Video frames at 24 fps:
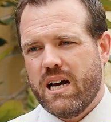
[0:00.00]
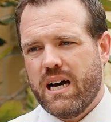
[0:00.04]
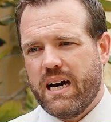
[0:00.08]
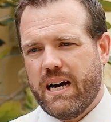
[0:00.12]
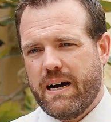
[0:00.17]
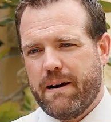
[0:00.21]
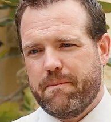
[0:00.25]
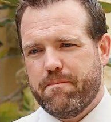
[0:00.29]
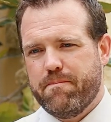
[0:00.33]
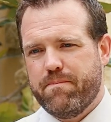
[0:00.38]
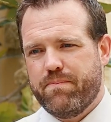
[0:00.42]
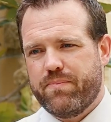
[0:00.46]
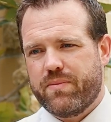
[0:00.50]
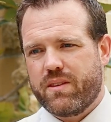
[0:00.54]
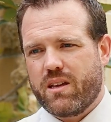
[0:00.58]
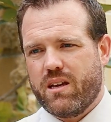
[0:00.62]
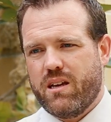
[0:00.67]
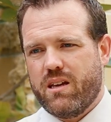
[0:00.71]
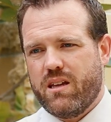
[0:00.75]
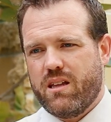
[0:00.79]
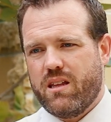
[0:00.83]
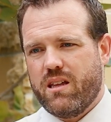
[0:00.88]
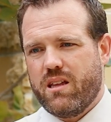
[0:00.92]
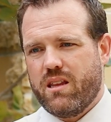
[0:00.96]
Um,
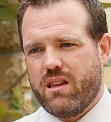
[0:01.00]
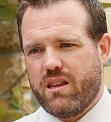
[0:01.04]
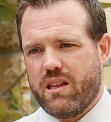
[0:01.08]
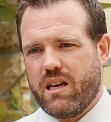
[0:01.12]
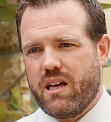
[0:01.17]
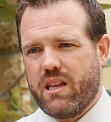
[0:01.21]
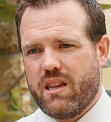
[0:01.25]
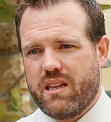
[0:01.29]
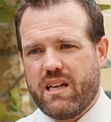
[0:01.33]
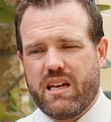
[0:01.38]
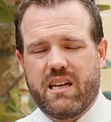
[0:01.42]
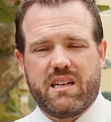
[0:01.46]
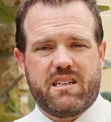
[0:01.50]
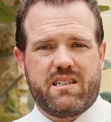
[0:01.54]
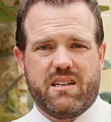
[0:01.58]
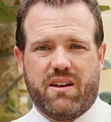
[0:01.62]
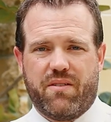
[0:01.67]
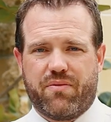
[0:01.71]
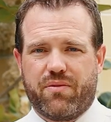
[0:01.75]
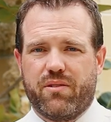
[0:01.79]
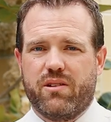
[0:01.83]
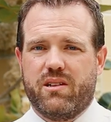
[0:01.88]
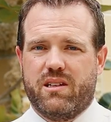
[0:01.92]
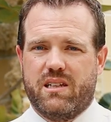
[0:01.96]
that, that
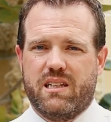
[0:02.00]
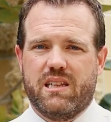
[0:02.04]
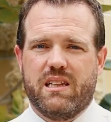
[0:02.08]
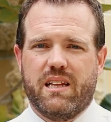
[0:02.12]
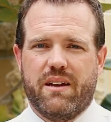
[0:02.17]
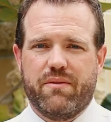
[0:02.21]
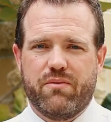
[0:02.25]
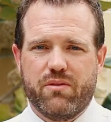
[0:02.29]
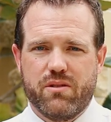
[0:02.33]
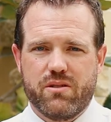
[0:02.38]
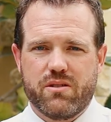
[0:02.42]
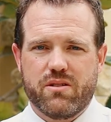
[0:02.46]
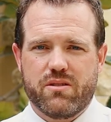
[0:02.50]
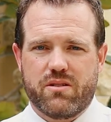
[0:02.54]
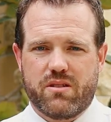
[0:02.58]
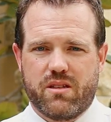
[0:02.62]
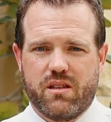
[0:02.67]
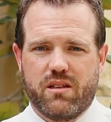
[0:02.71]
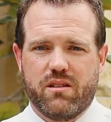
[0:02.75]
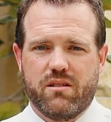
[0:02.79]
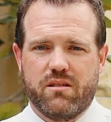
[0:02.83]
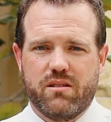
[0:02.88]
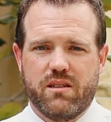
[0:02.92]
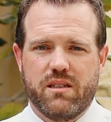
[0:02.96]
definitely leverages
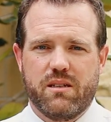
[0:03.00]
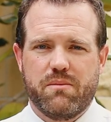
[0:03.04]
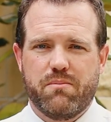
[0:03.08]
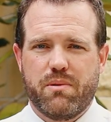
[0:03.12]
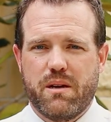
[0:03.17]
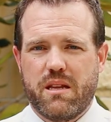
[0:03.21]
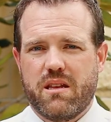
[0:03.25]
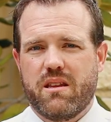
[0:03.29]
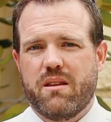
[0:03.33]
the learning, but